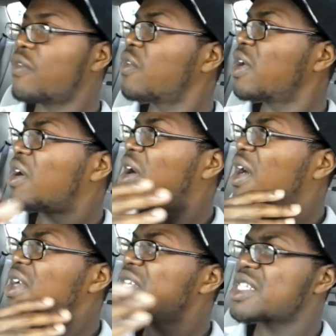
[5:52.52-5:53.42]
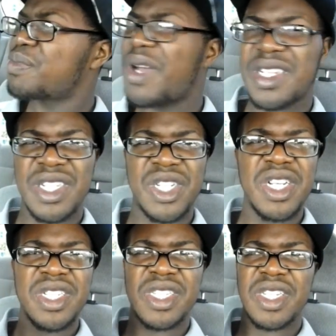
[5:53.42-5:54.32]
For real, unexpected
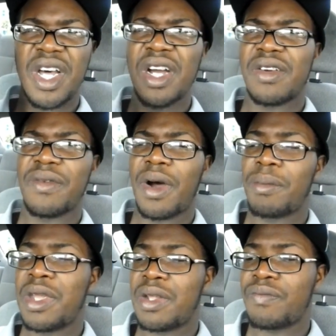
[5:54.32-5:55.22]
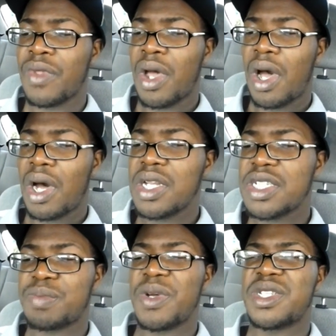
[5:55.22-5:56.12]
shit's not, I mean,
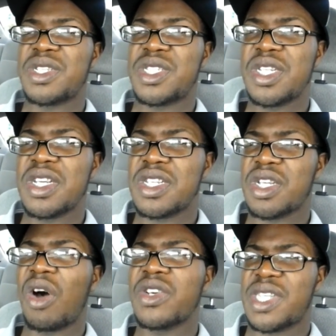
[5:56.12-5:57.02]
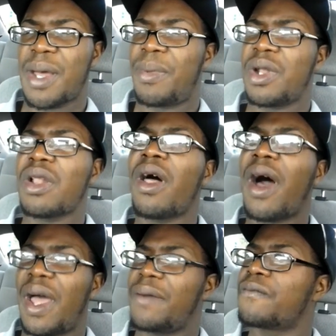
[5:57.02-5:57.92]
unexpected shit has always happened a
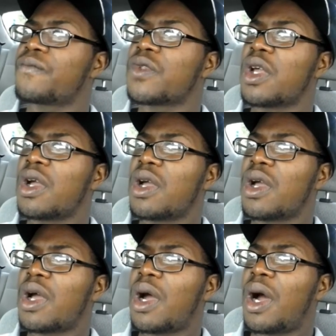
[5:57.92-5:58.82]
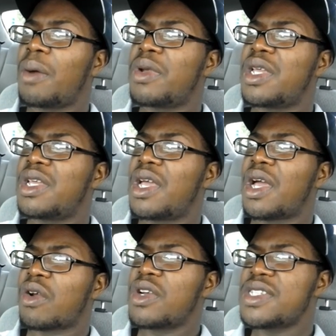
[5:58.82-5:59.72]
lot. I mean,
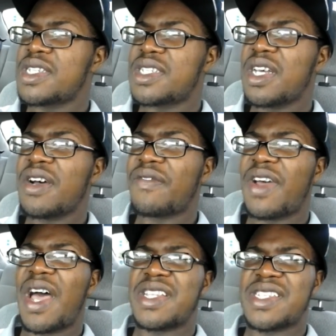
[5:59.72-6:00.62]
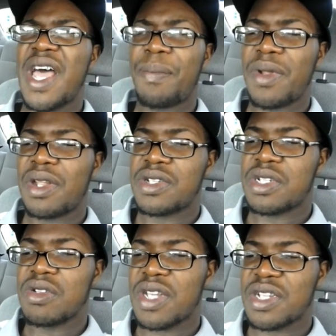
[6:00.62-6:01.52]
crazy stuff has happened in
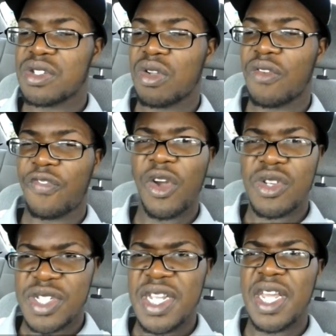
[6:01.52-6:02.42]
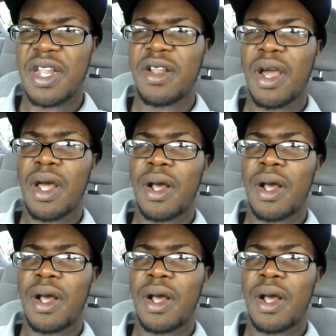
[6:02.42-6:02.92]
2013.